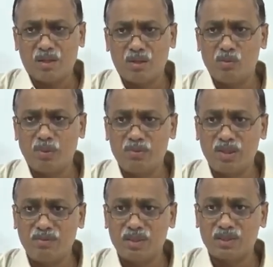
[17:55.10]
human
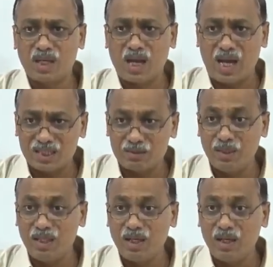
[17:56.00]
behaviors are as
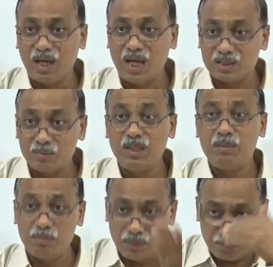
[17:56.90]
many, as many
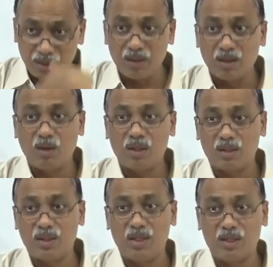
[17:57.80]
people got
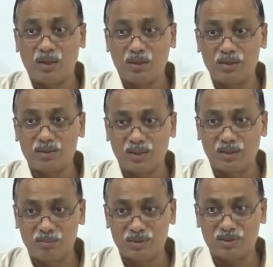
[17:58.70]
created on this
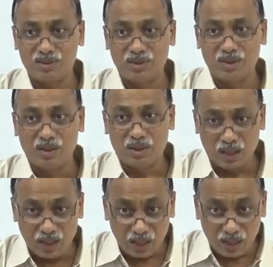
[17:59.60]
earth means
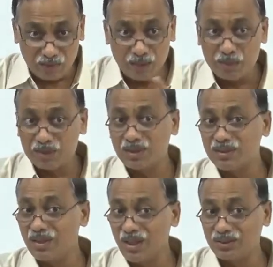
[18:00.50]
every
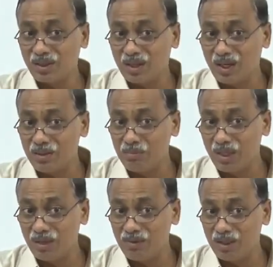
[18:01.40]
person's nature and
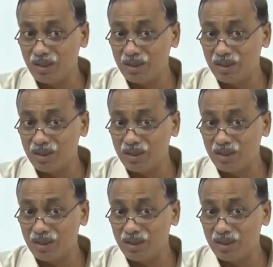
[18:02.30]
behavior